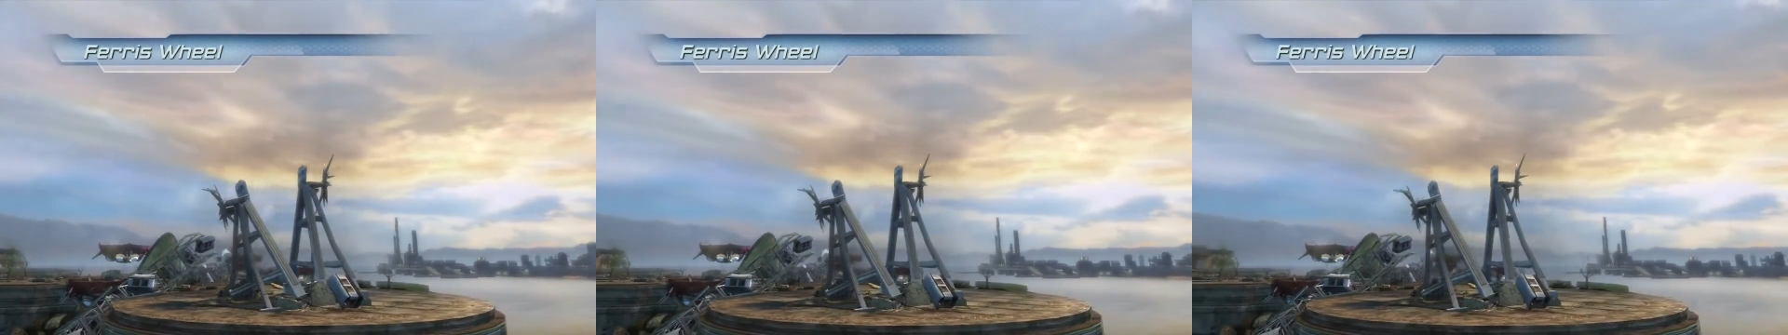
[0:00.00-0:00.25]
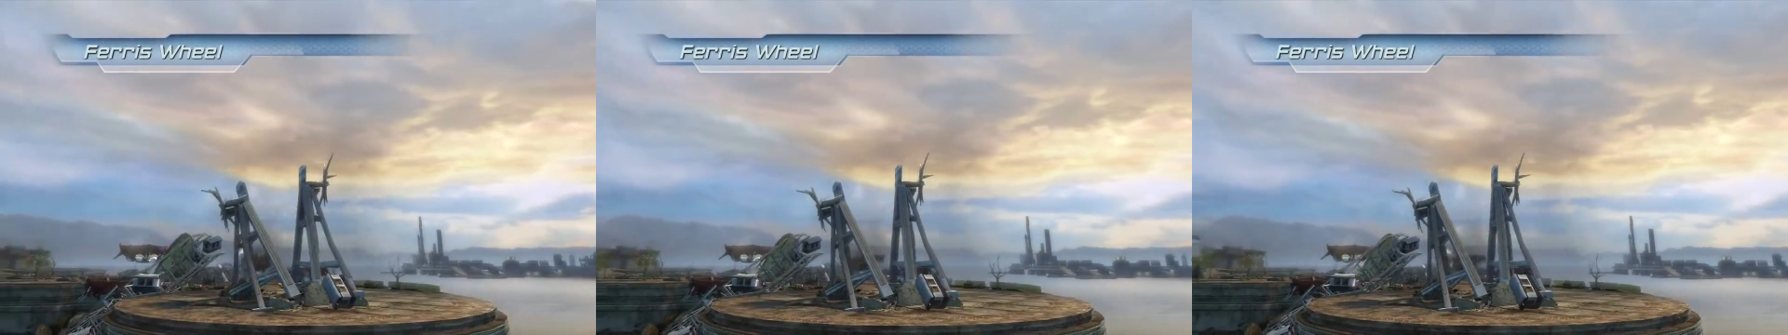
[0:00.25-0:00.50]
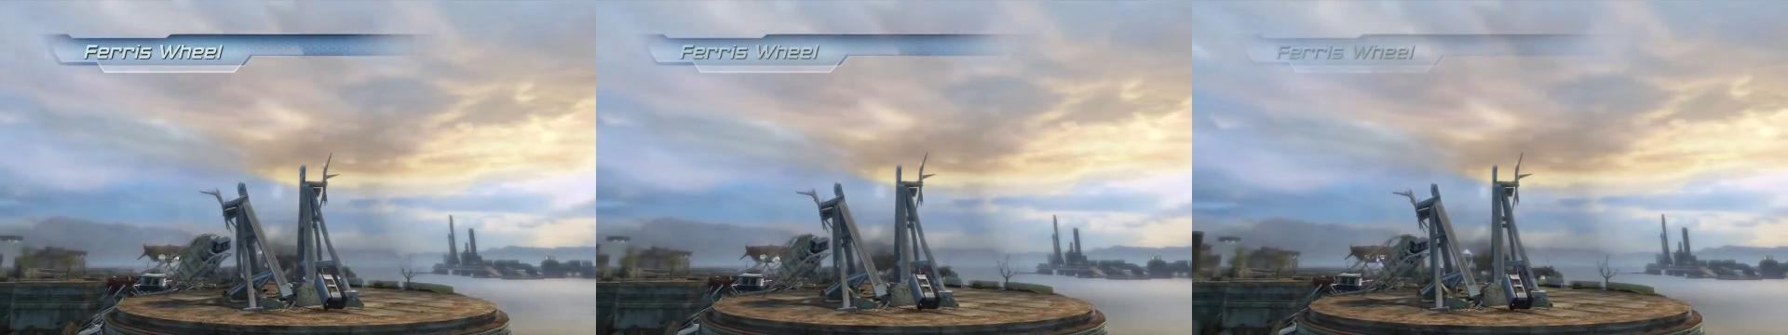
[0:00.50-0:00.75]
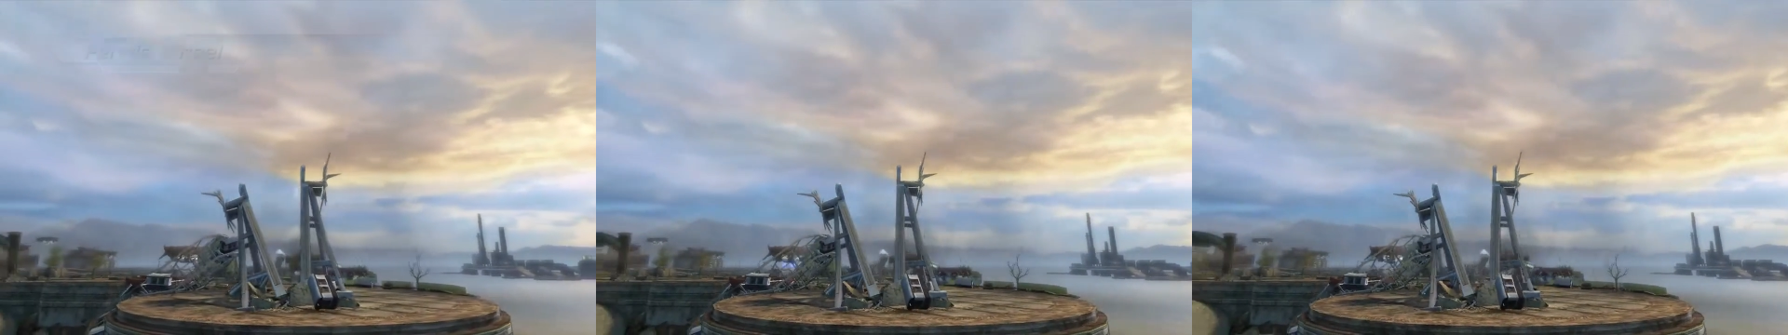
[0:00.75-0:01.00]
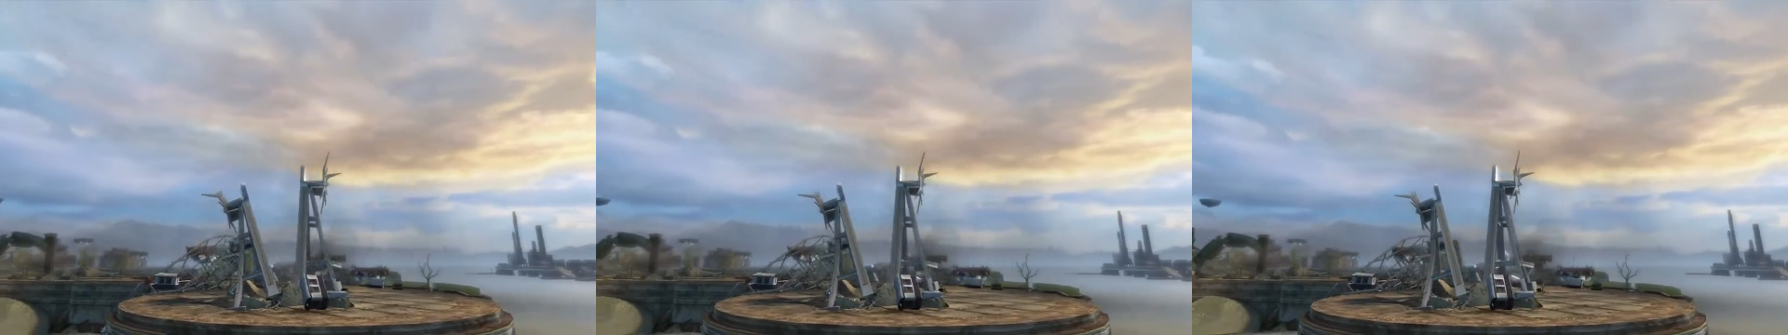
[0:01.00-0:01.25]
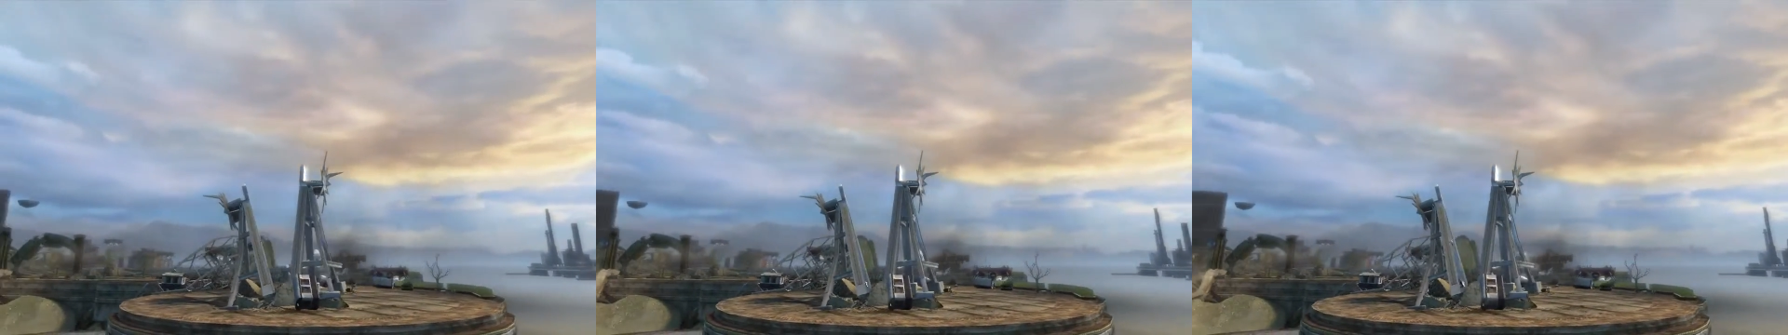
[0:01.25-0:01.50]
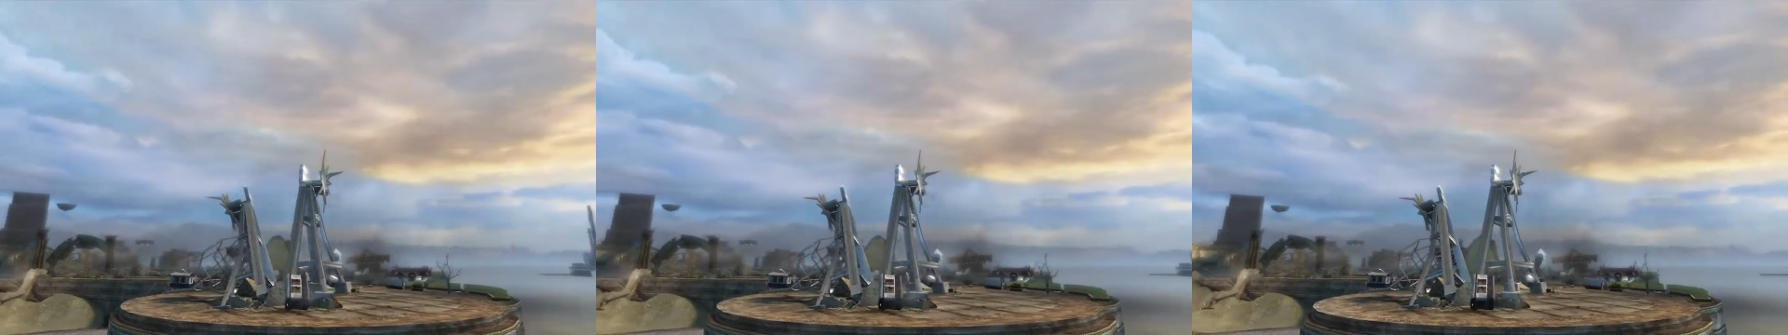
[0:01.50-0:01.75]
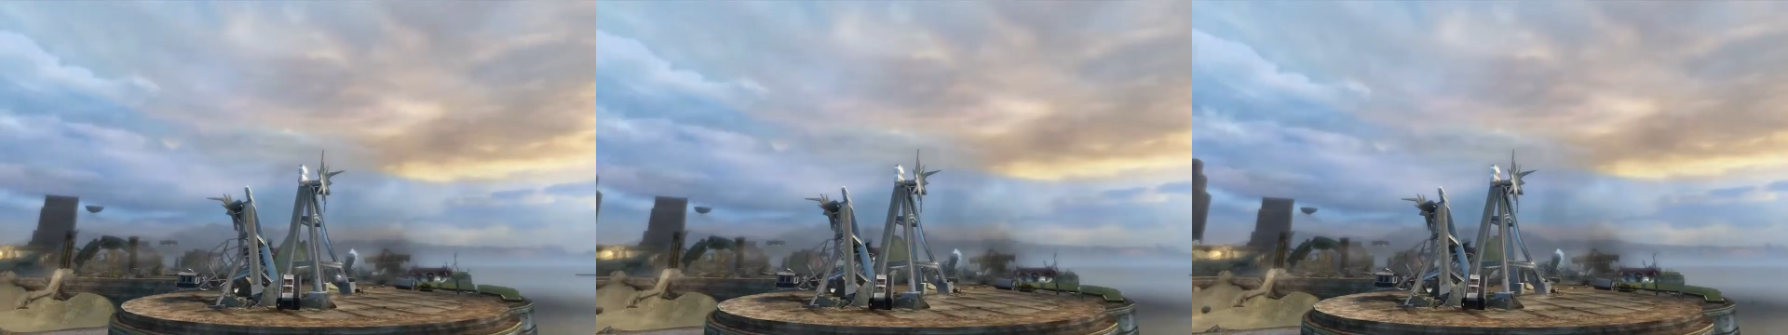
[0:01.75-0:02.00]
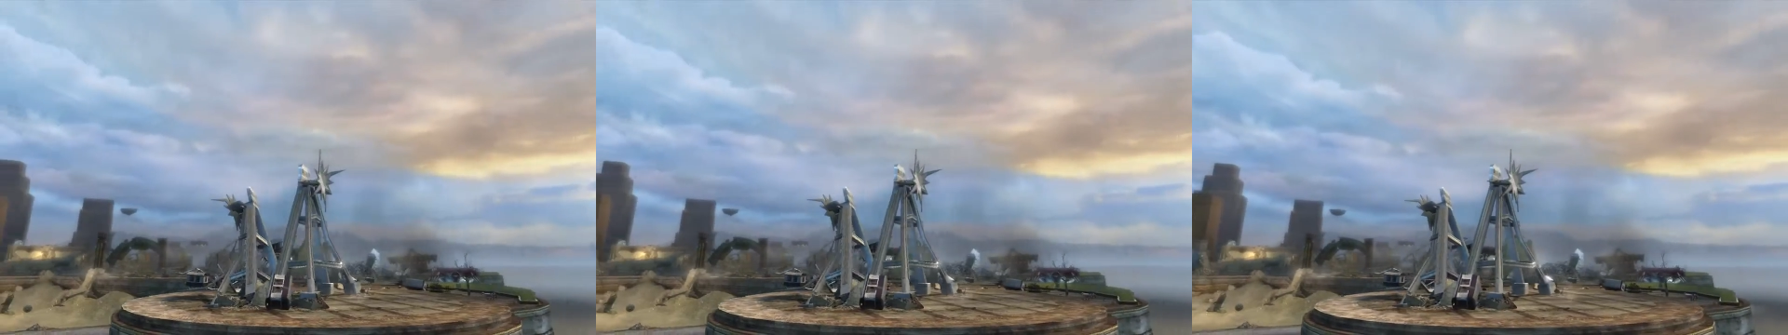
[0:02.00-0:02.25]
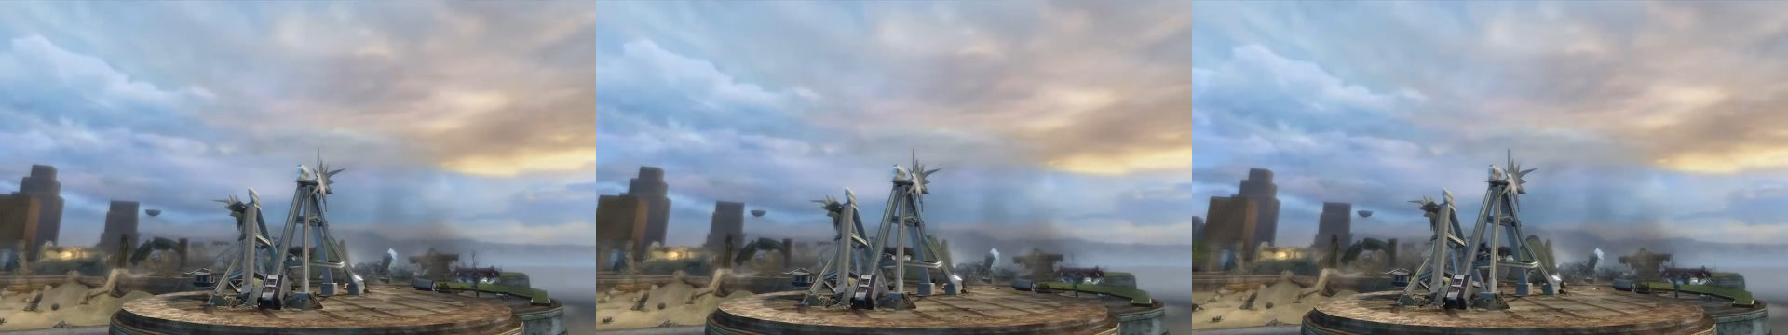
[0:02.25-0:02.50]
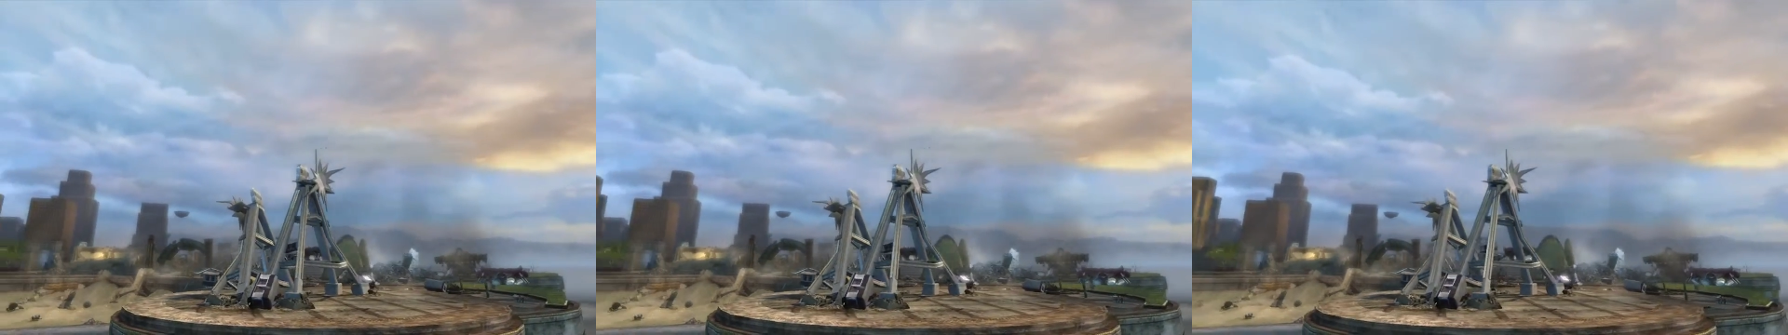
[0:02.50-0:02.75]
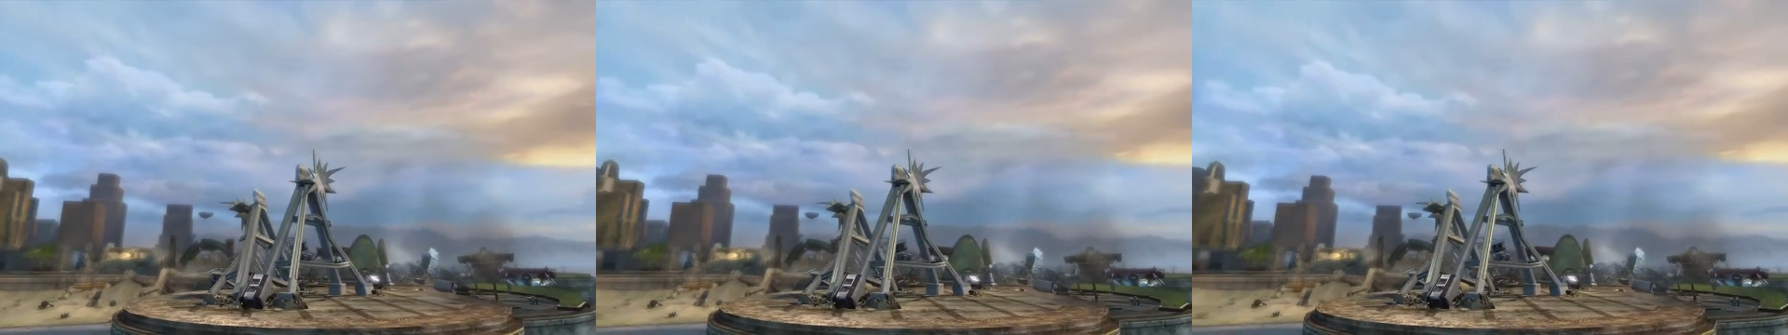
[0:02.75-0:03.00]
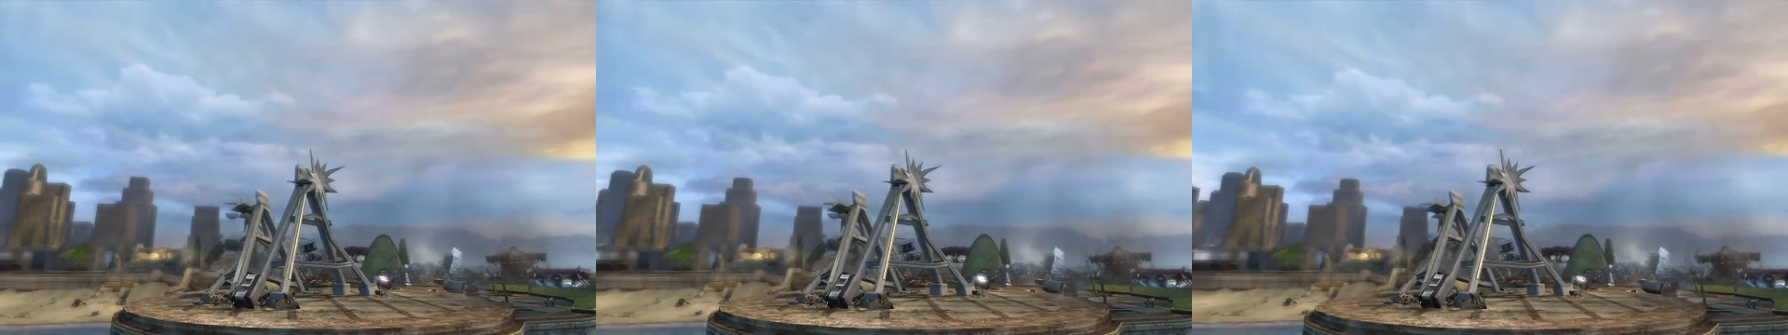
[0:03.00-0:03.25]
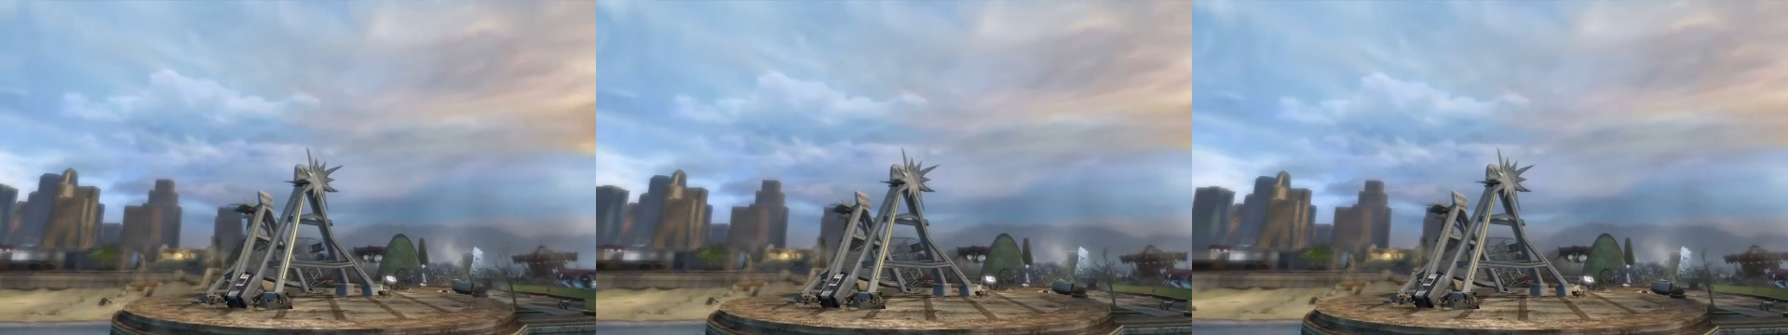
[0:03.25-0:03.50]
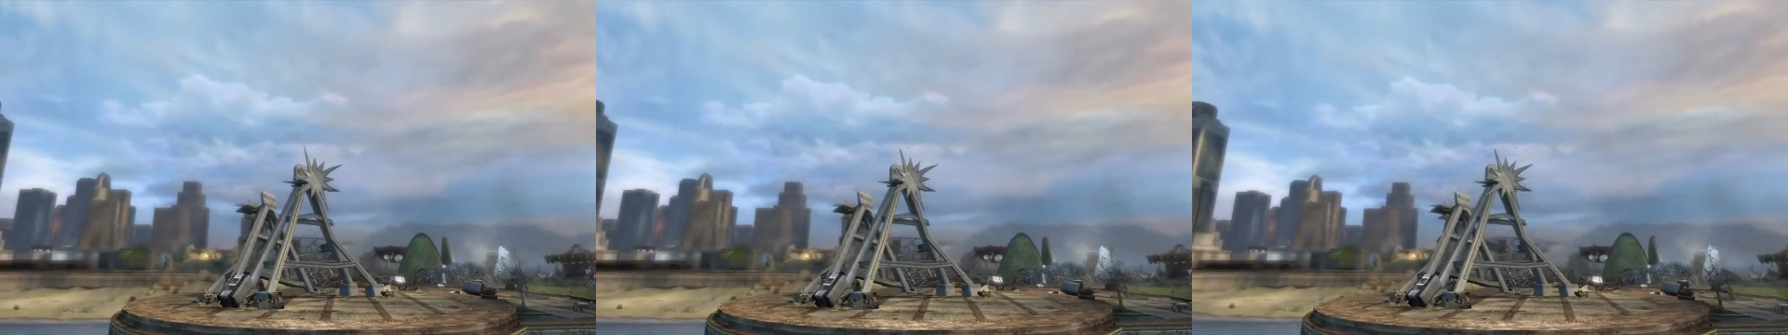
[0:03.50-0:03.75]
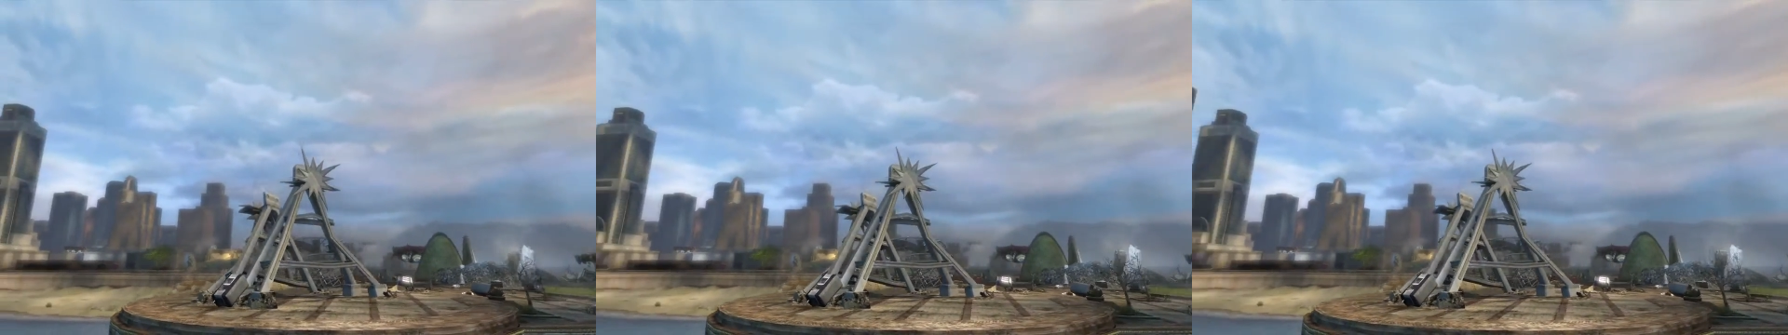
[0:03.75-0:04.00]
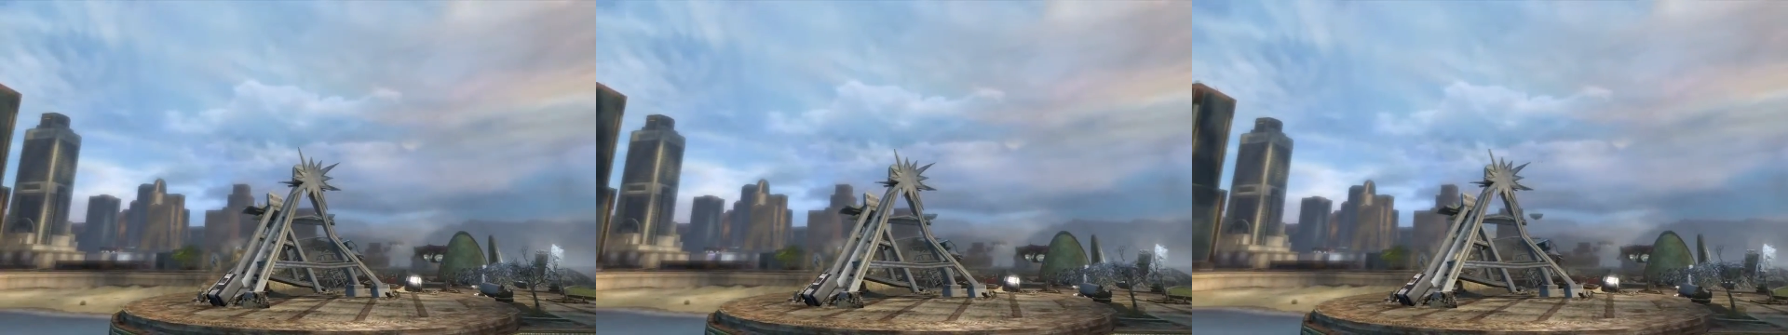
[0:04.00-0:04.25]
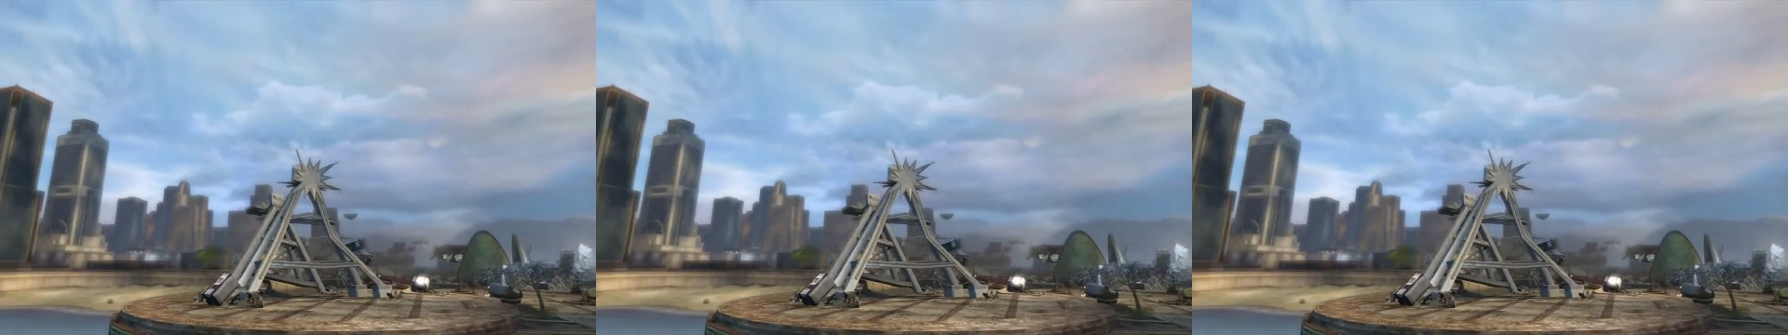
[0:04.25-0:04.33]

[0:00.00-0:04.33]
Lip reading: [unreadable: no face in view]